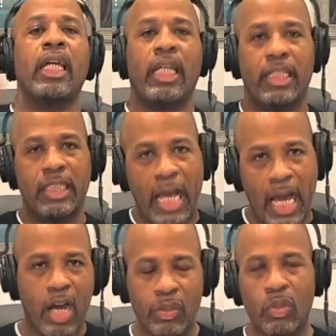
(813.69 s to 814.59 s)
is
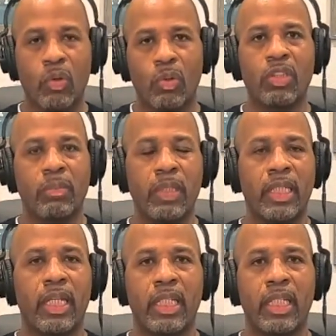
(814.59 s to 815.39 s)
how you're going to begin